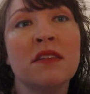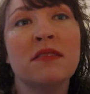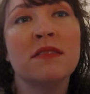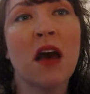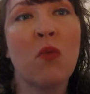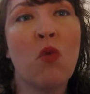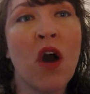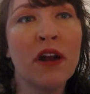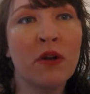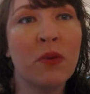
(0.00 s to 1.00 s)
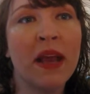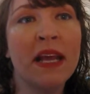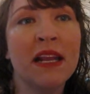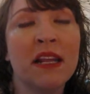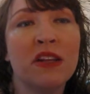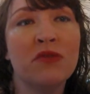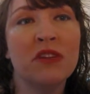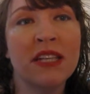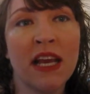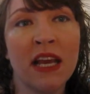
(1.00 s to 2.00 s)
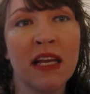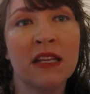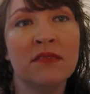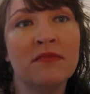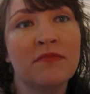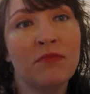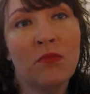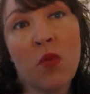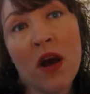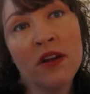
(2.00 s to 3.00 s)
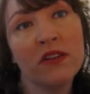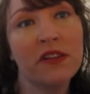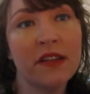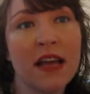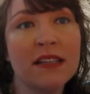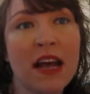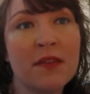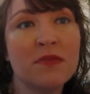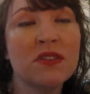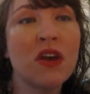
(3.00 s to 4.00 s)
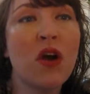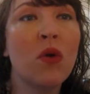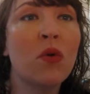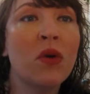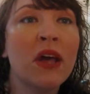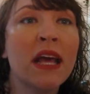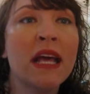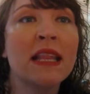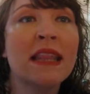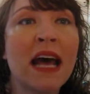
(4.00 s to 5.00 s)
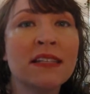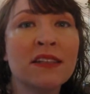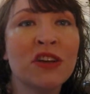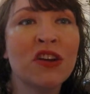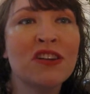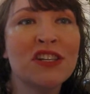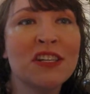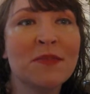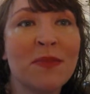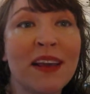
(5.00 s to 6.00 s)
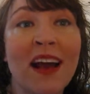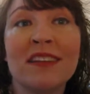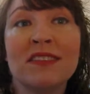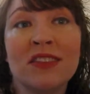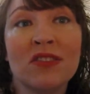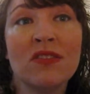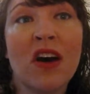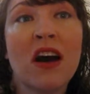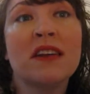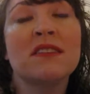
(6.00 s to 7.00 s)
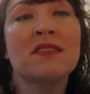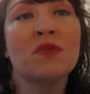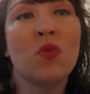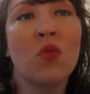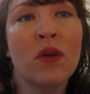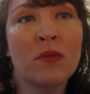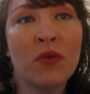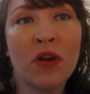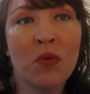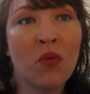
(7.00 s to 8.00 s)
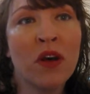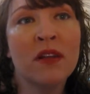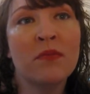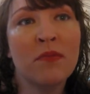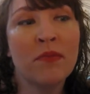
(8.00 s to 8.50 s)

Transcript: some water weight and you retain water during that time. So that's encouraging to me. I still lost 1.1